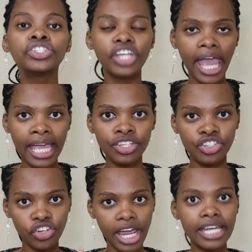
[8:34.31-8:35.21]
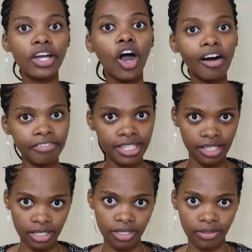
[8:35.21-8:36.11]
change training
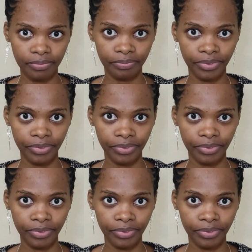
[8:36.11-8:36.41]
offices,